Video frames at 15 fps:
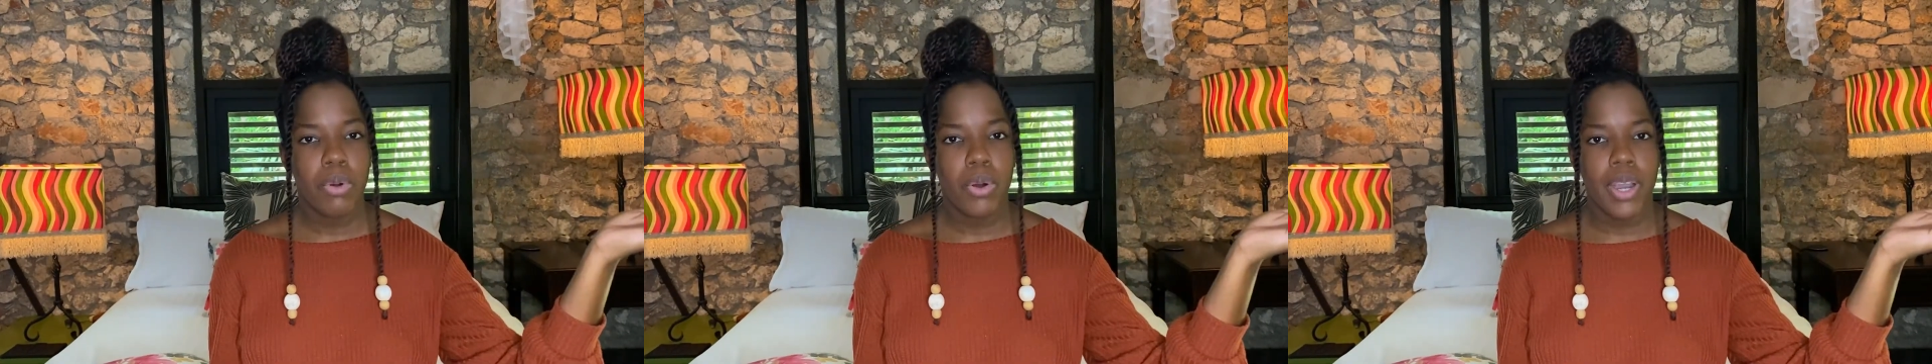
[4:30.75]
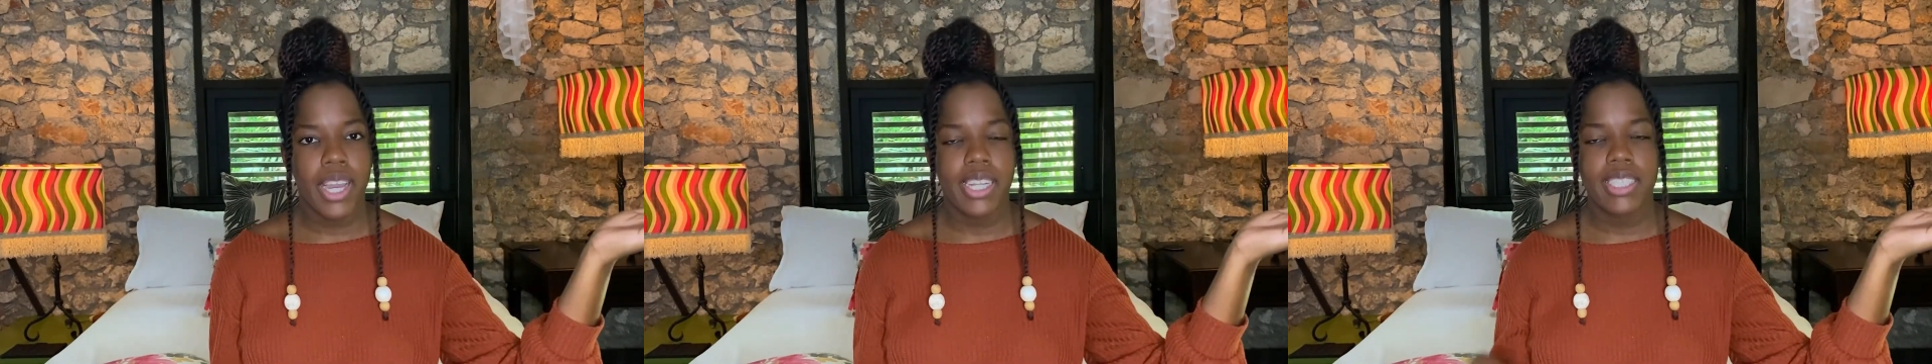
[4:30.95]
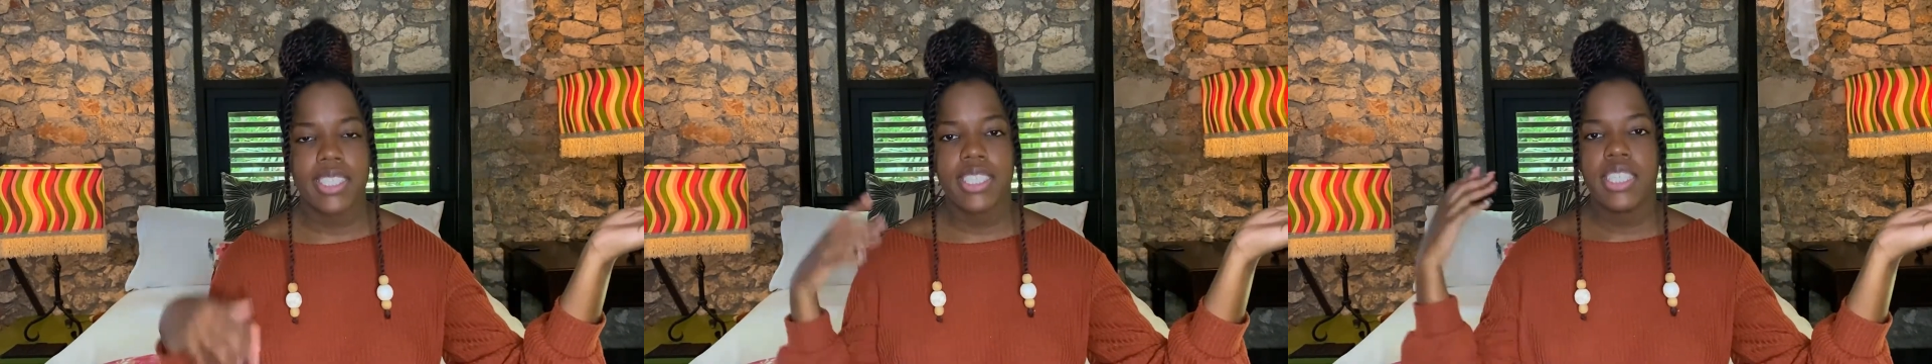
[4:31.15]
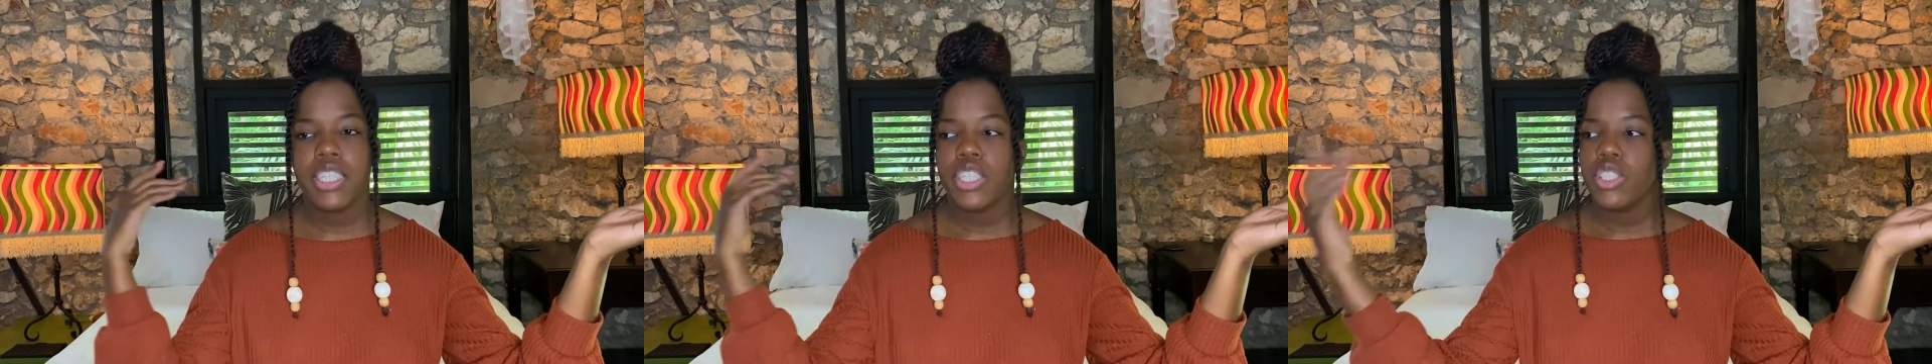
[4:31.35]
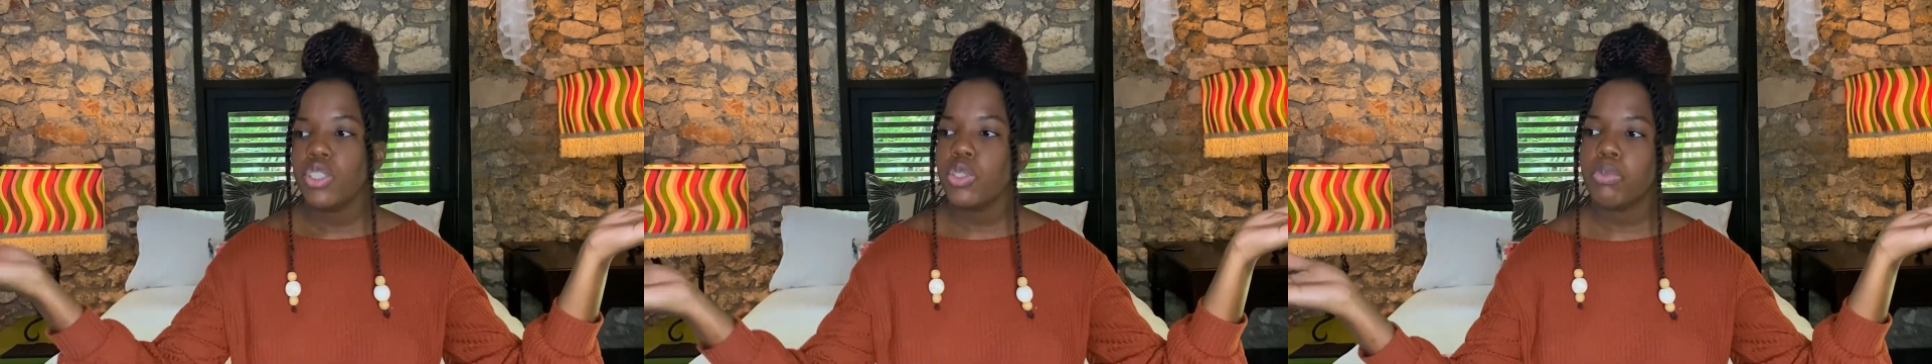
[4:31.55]
Point
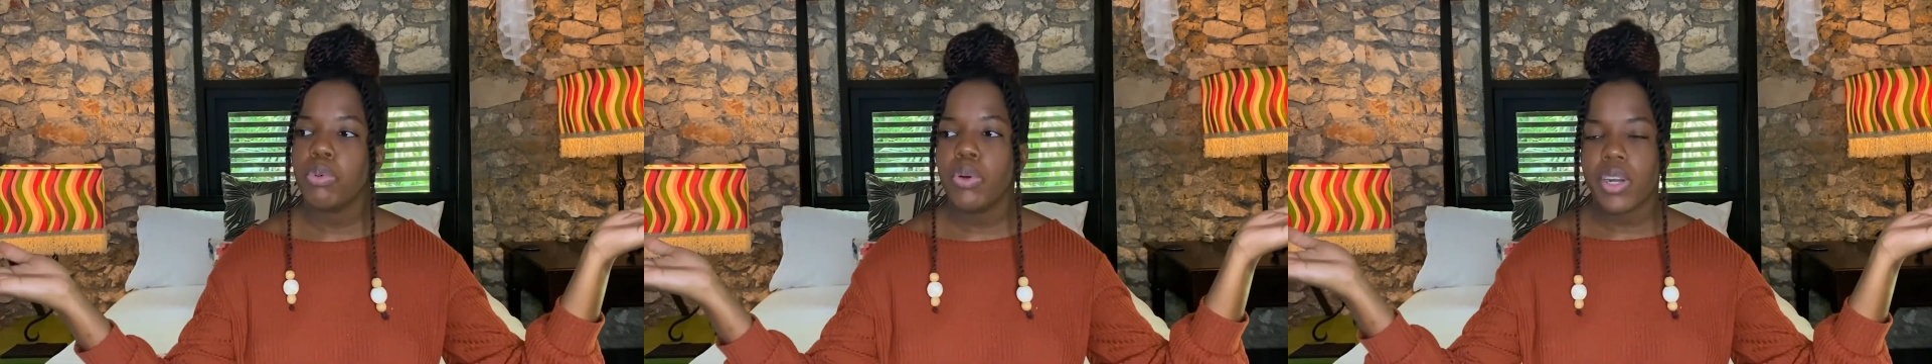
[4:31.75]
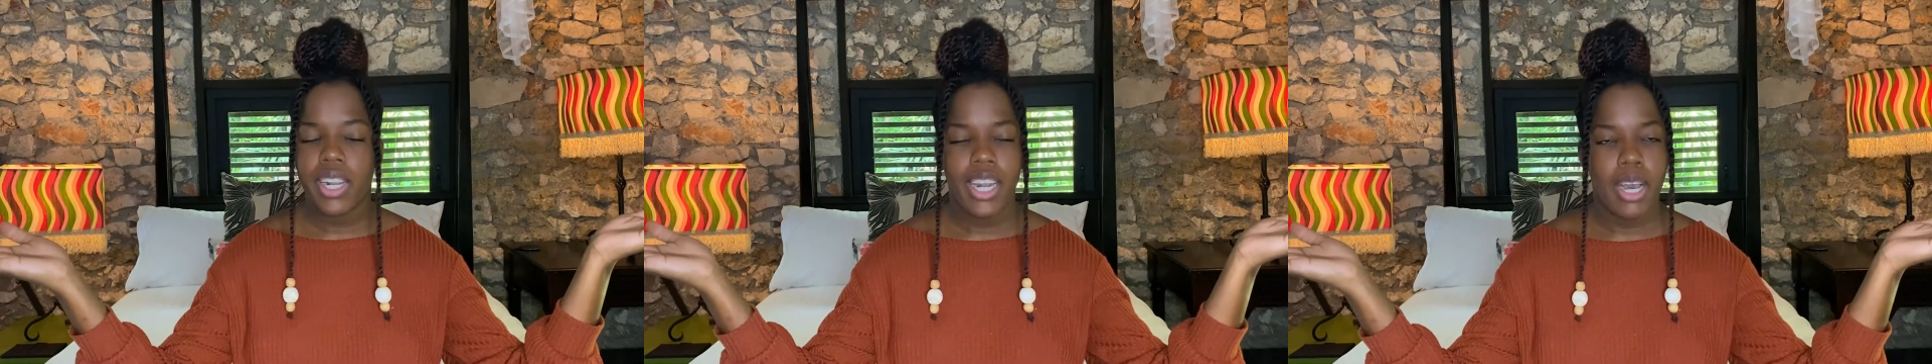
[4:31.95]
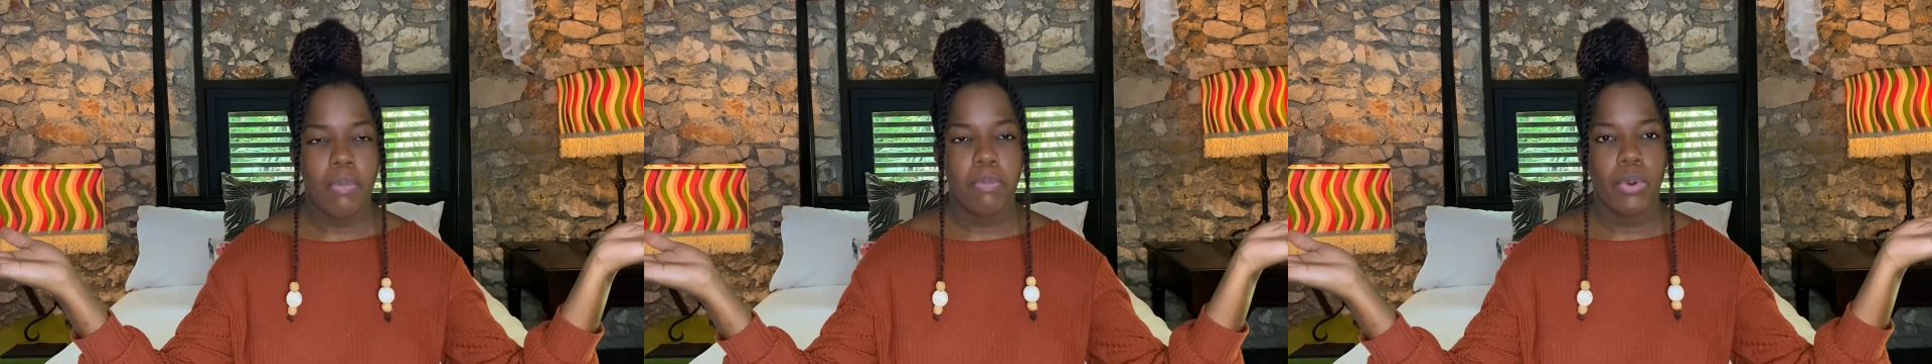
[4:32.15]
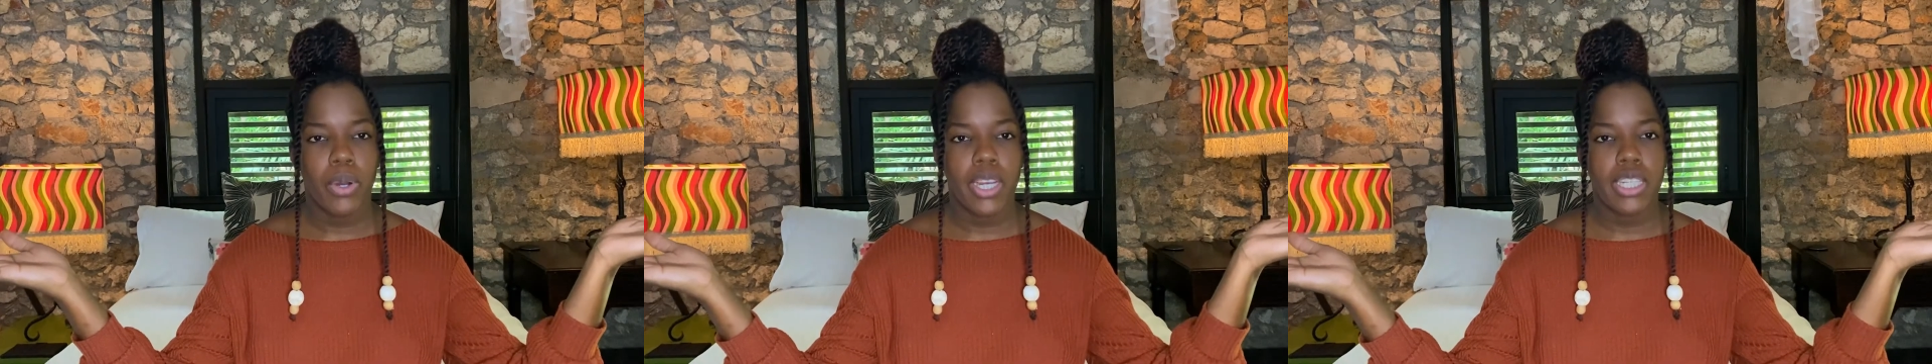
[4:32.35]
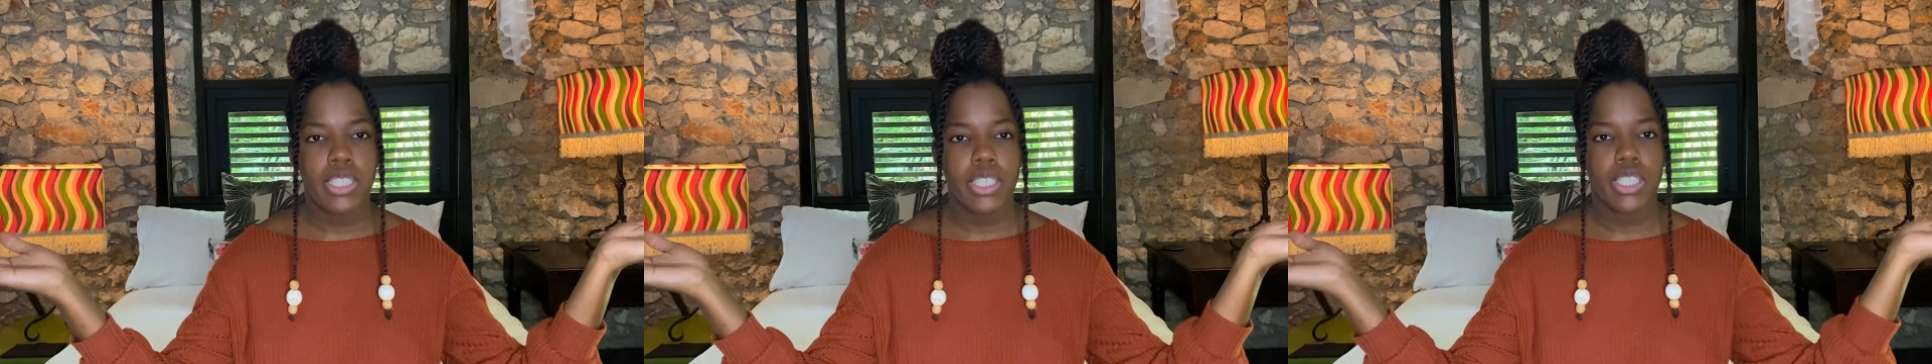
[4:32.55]
to Portland Point.